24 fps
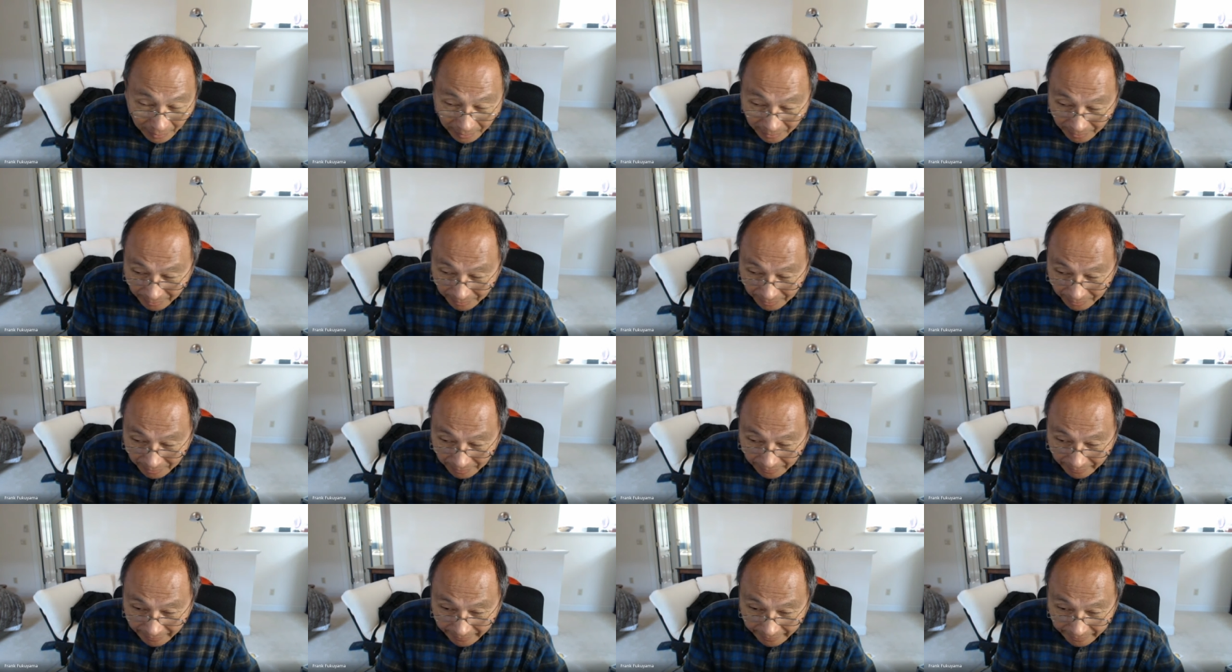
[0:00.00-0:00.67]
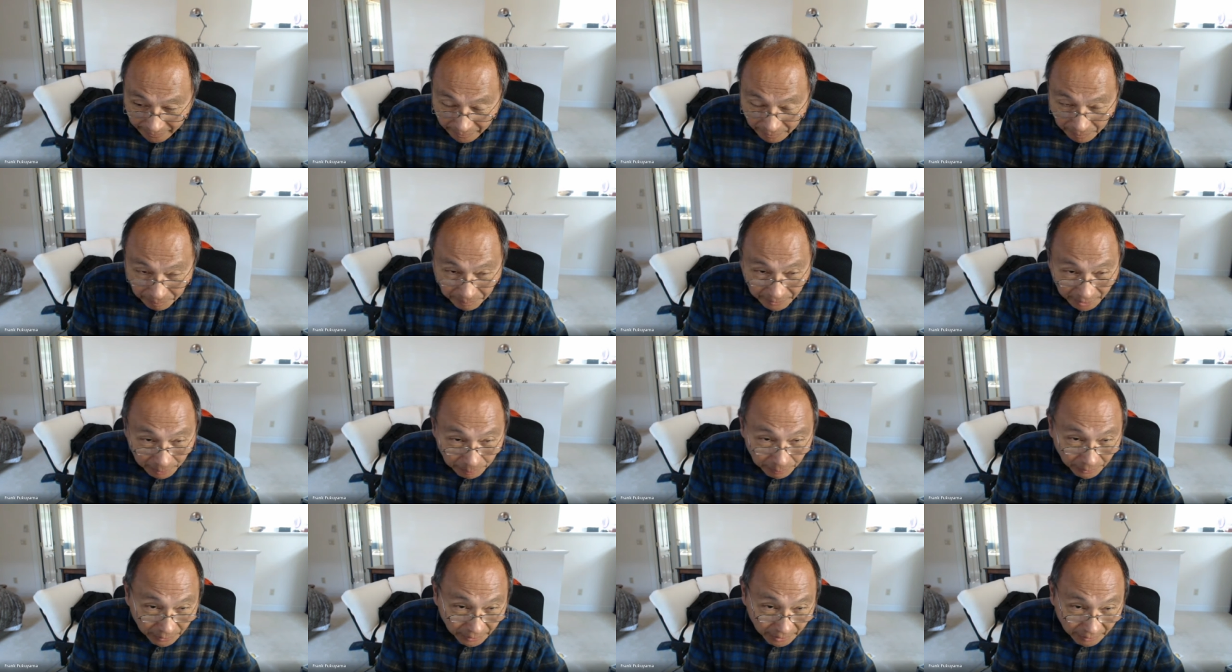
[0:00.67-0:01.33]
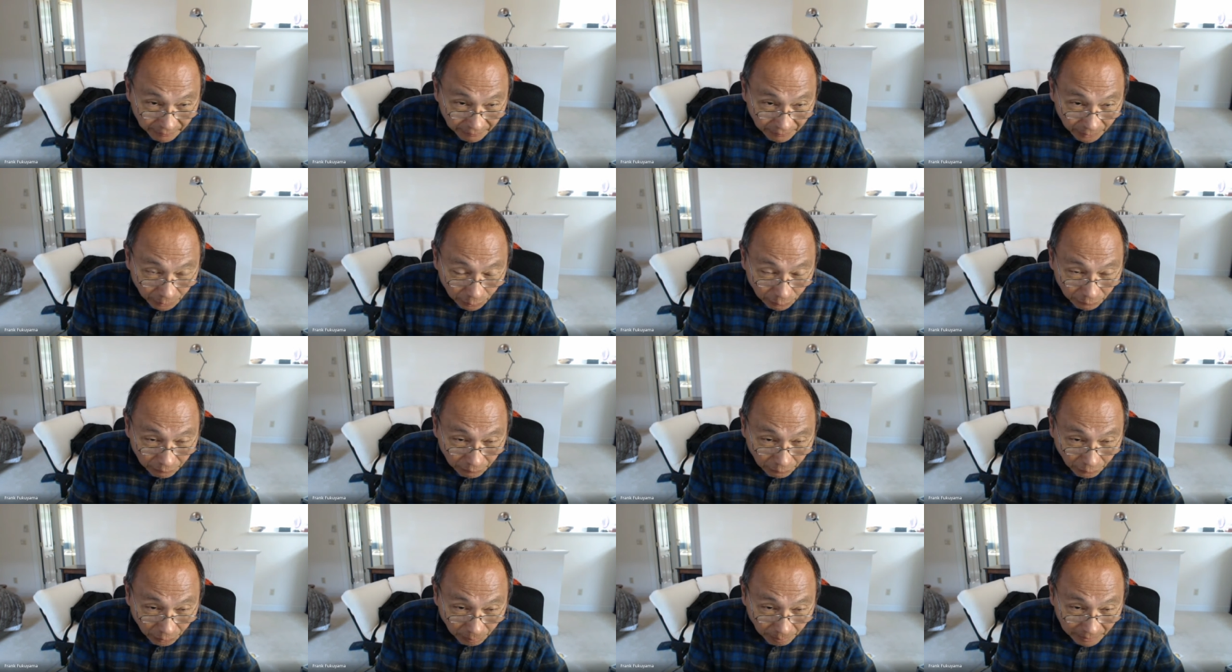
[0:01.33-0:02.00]
uh, and the people that vote
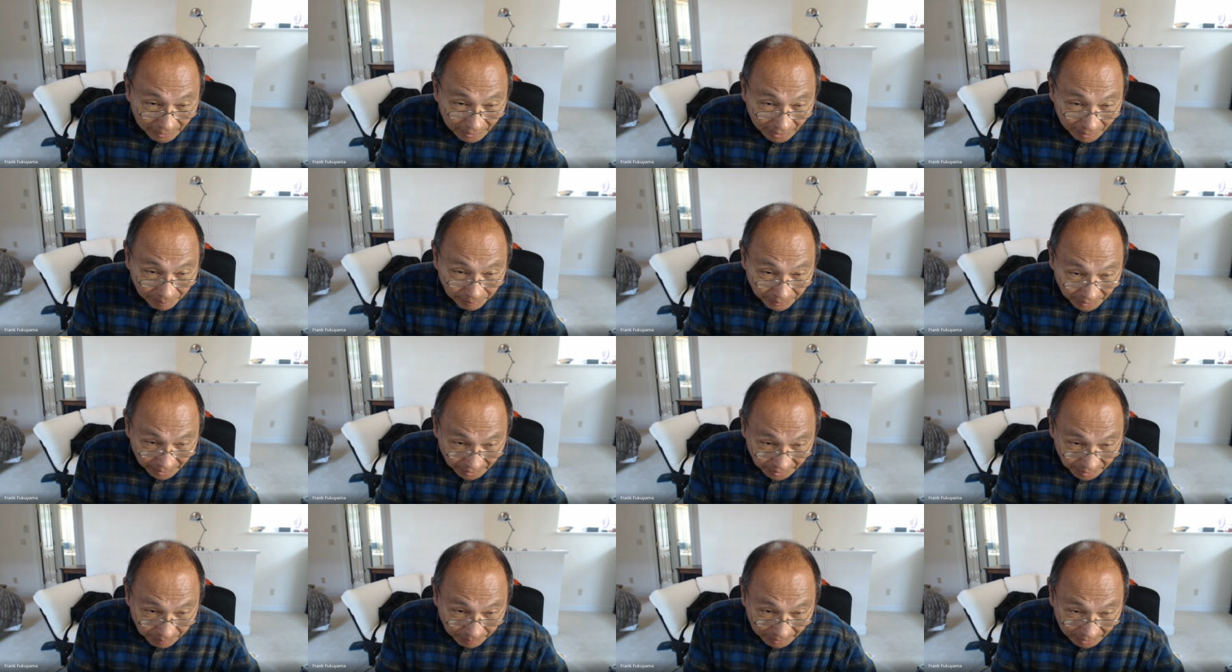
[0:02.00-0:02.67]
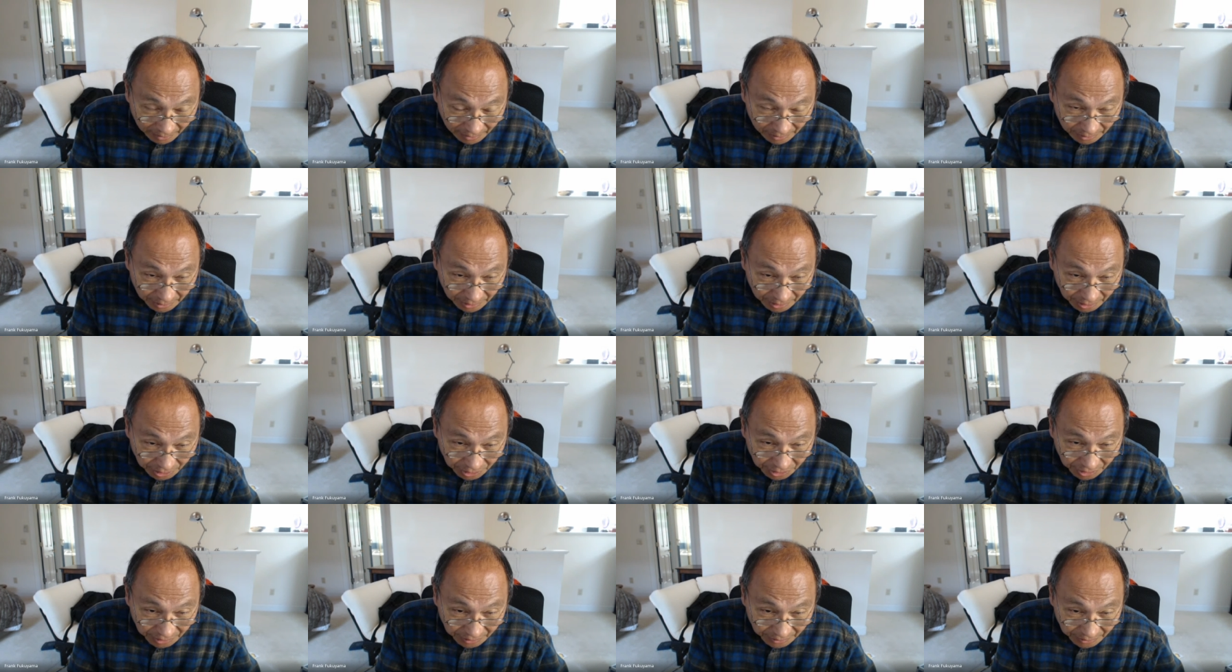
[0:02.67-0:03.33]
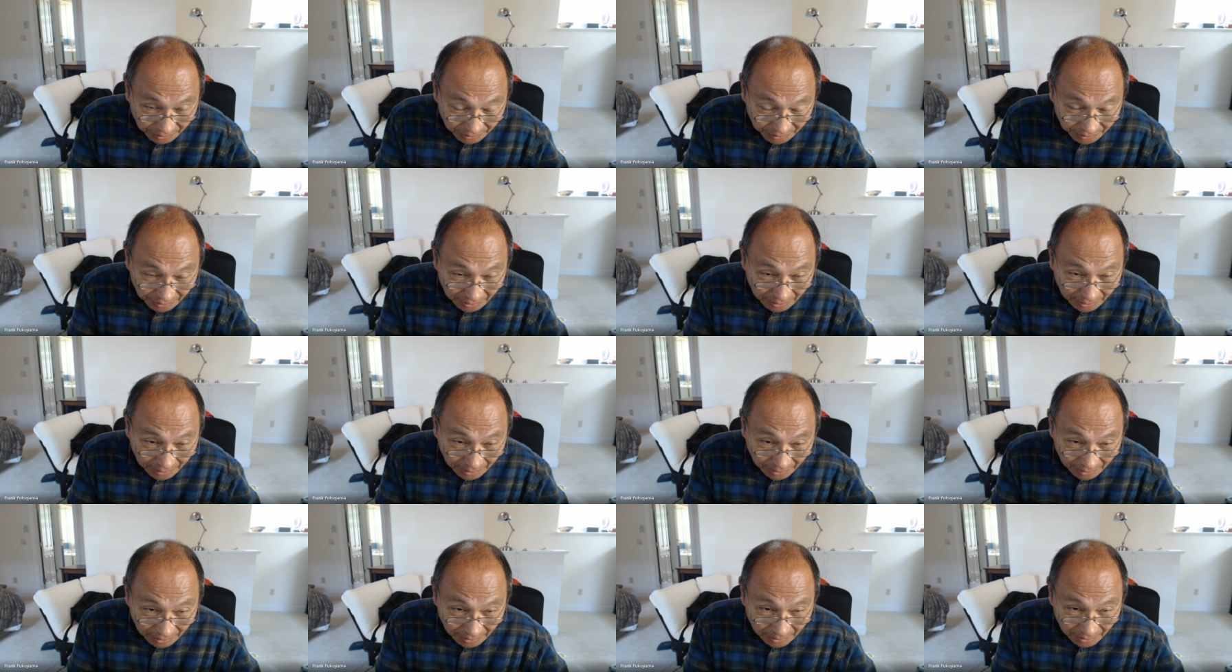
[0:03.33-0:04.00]
for populist politicians
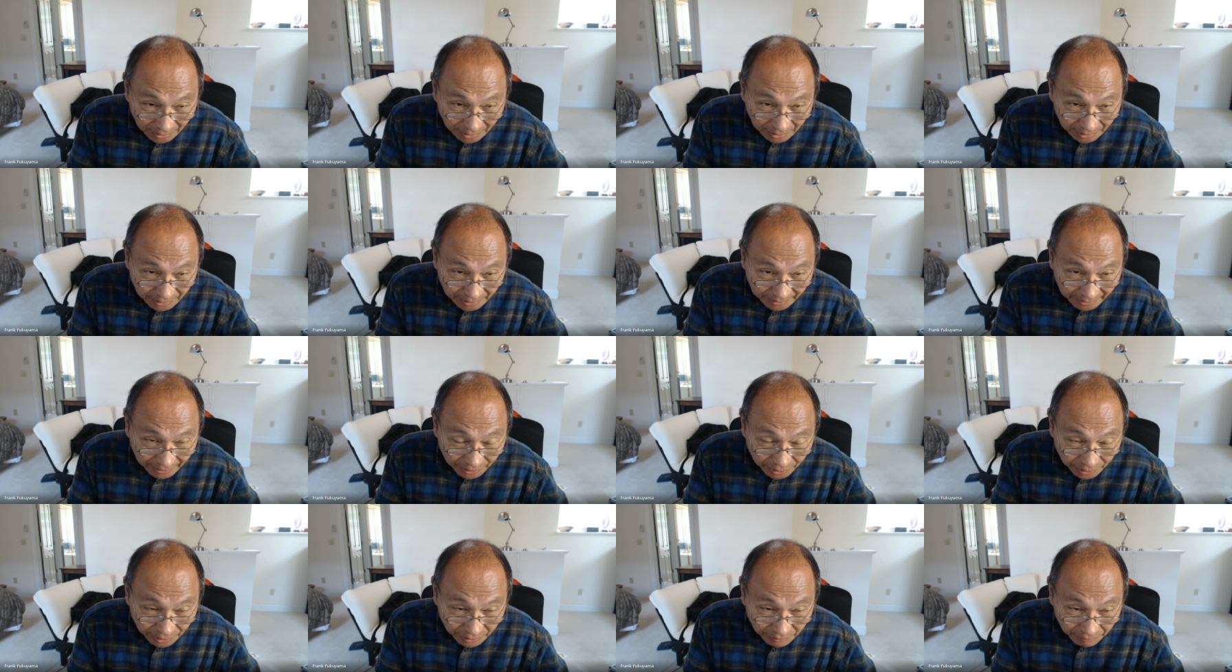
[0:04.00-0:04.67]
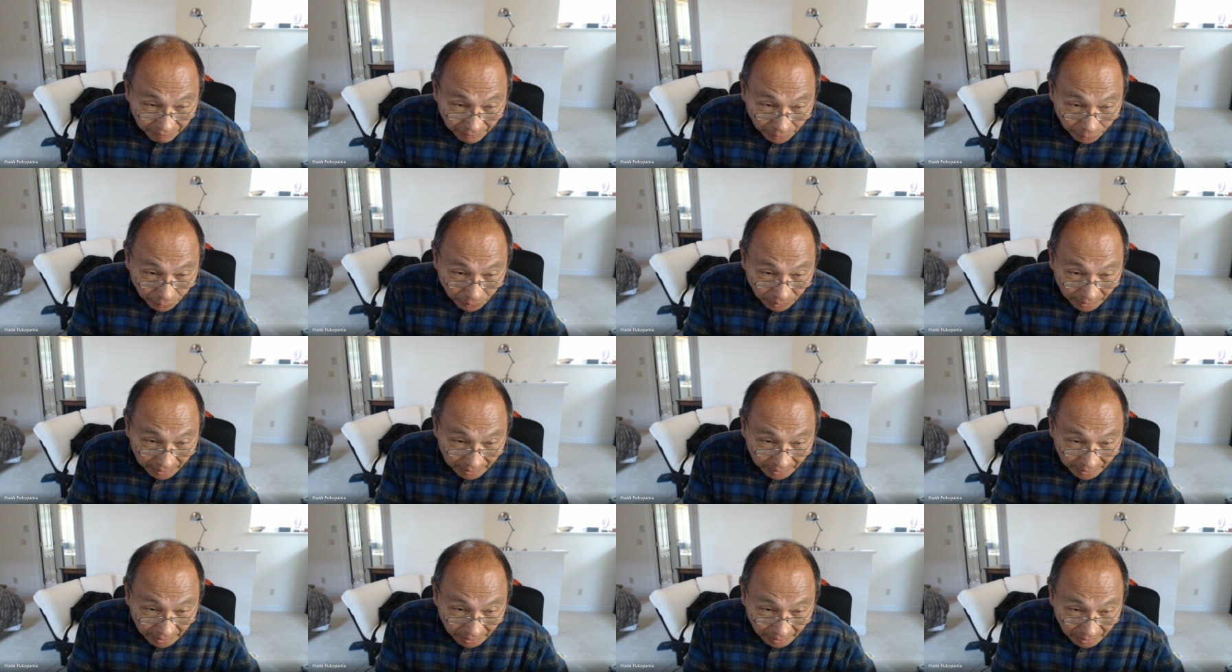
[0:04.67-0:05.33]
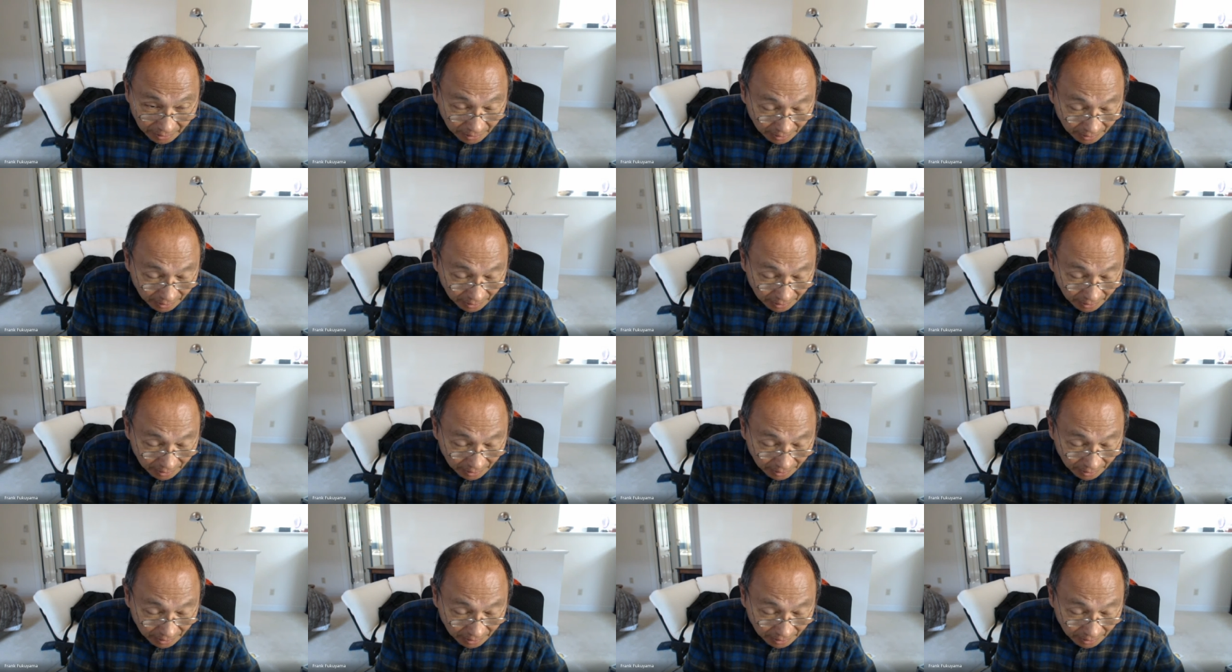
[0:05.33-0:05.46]
uh, tend to vote in,